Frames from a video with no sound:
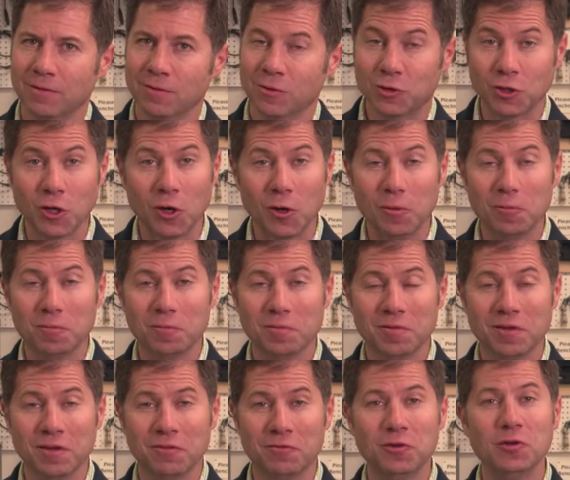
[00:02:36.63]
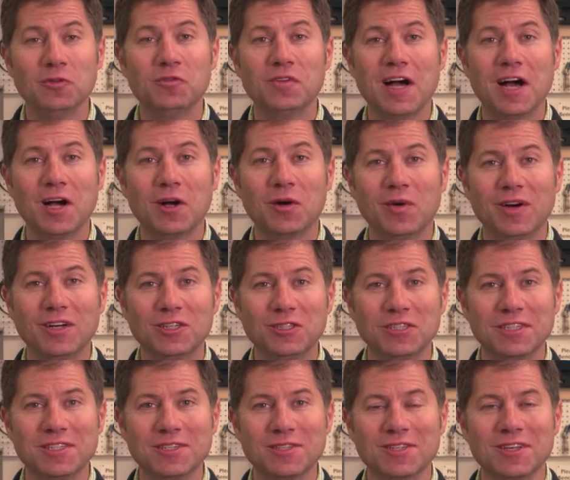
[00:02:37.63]
So, if you've got
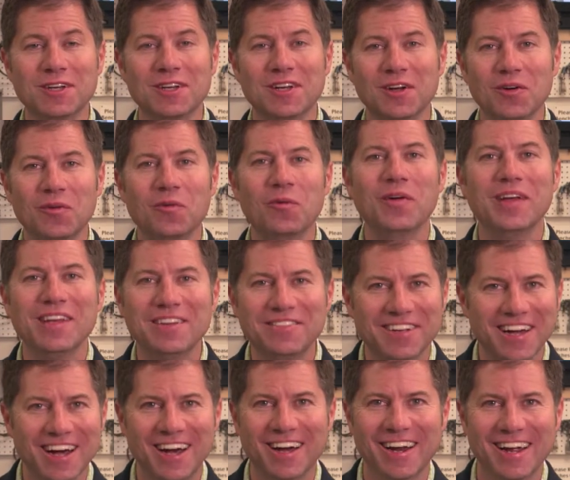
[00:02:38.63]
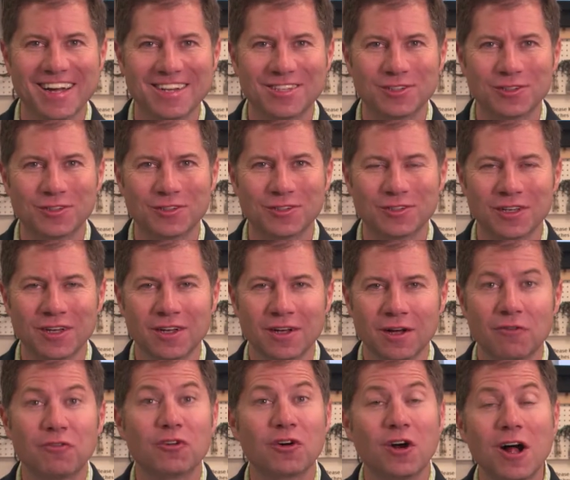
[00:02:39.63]
questions, we've got answers.
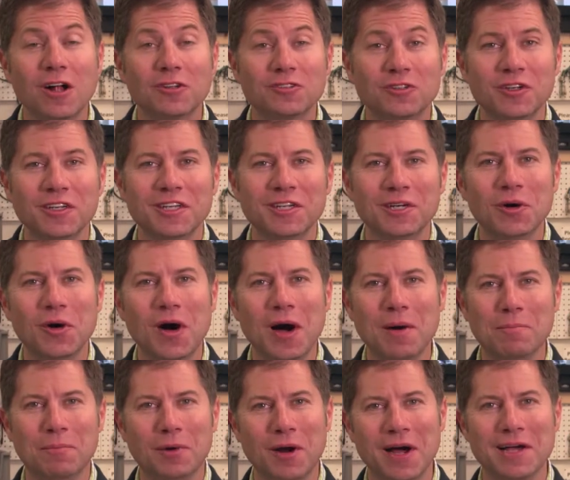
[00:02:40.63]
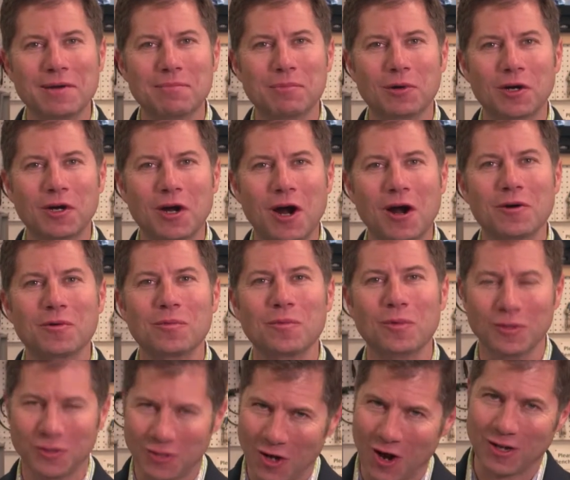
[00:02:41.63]
For AlterEgo, I'm Brian Burkhart.
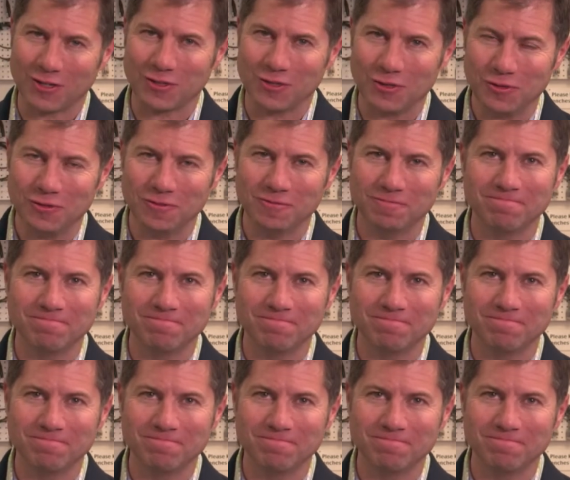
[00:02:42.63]
We'll talk soon.